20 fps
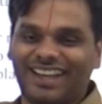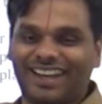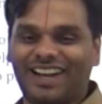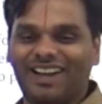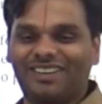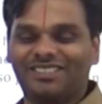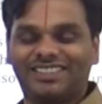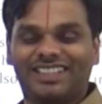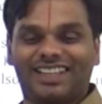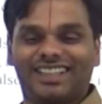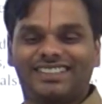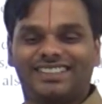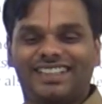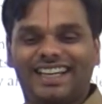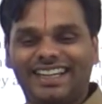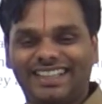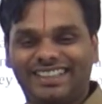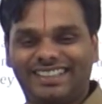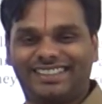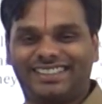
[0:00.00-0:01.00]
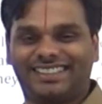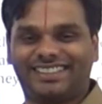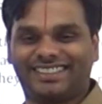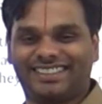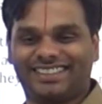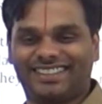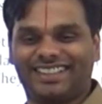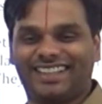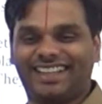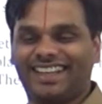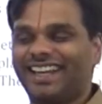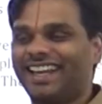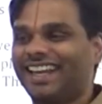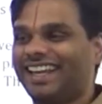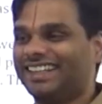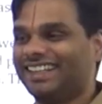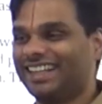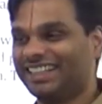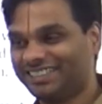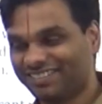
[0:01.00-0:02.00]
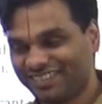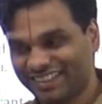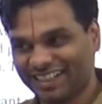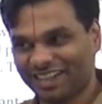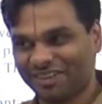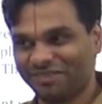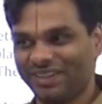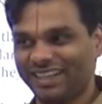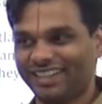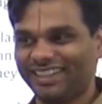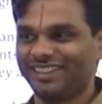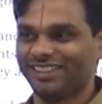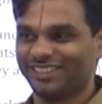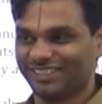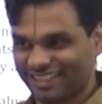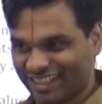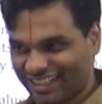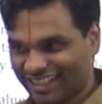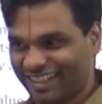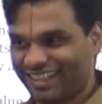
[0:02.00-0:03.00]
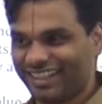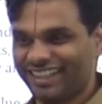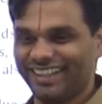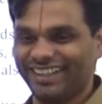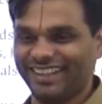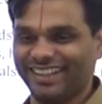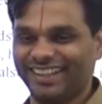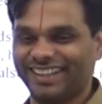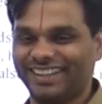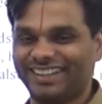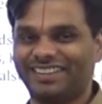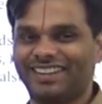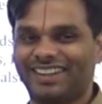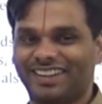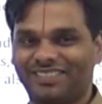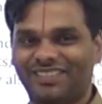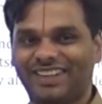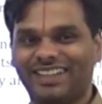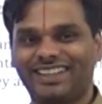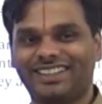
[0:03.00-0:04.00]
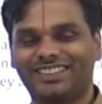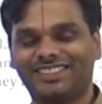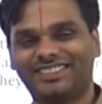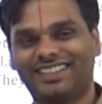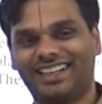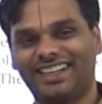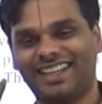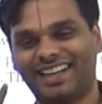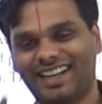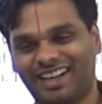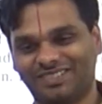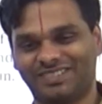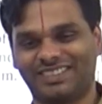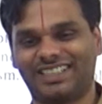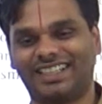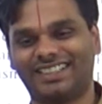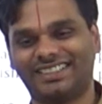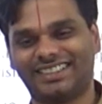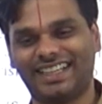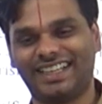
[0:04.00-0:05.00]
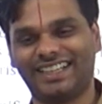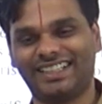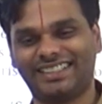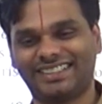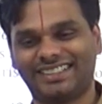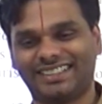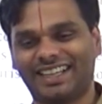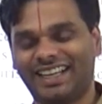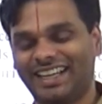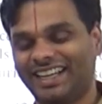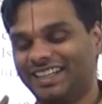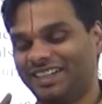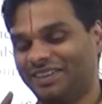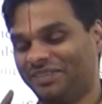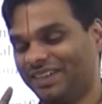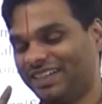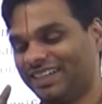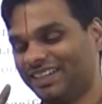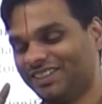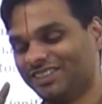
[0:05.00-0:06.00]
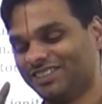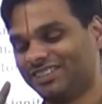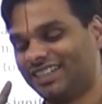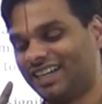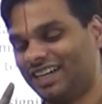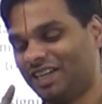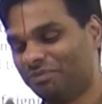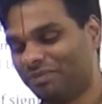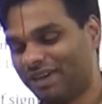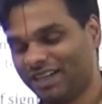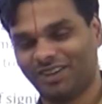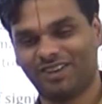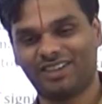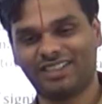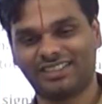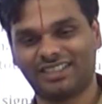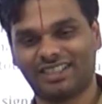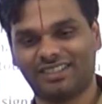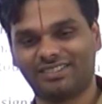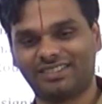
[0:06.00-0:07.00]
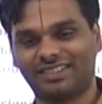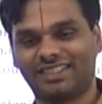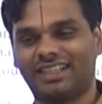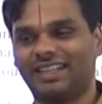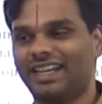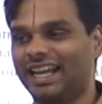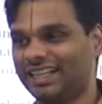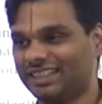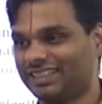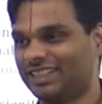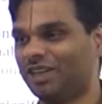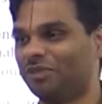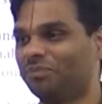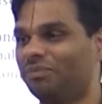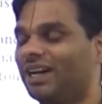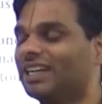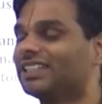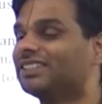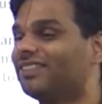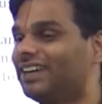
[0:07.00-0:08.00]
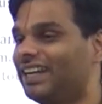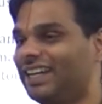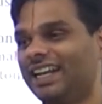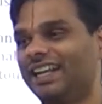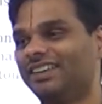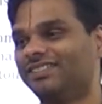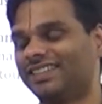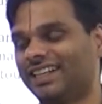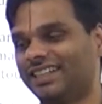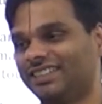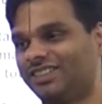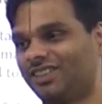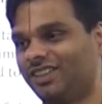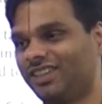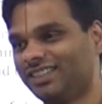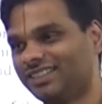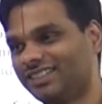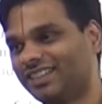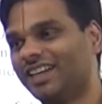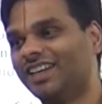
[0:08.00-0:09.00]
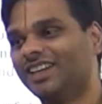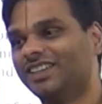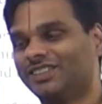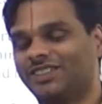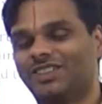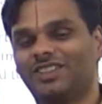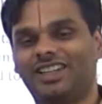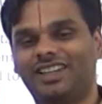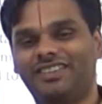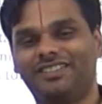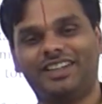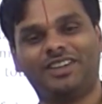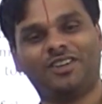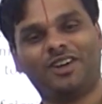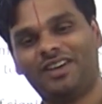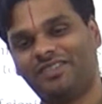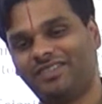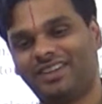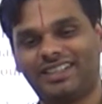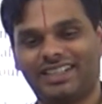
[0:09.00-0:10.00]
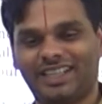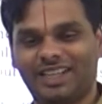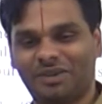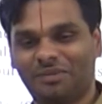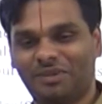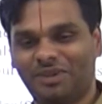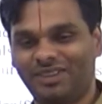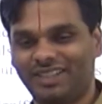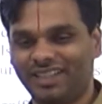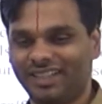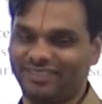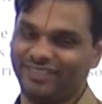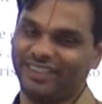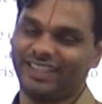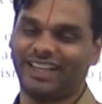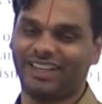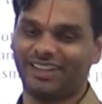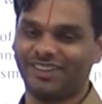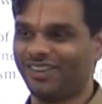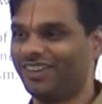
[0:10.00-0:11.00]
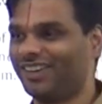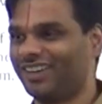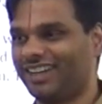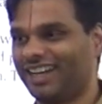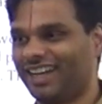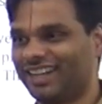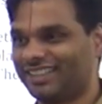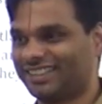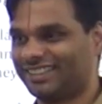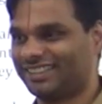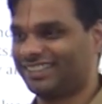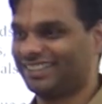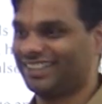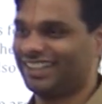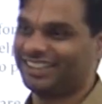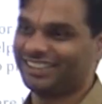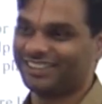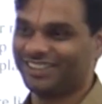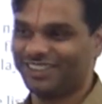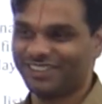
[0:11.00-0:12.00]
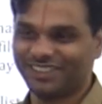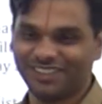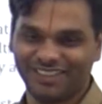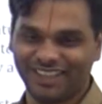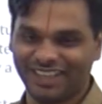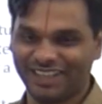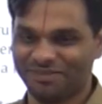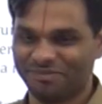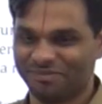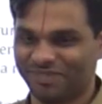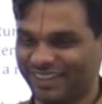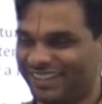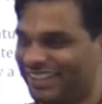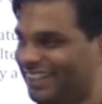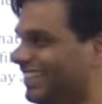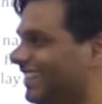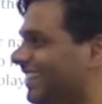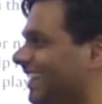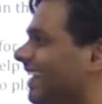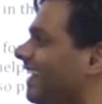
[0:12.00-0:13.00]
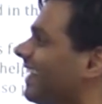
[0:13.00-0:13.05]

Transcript: Ramsar sites, that's why they are making you study, really, making you study Ramsar sites, they're making you study bioreserves, national parks, wildlife sanctuaries, so that we know everything about it, we can go relax. That is also very important.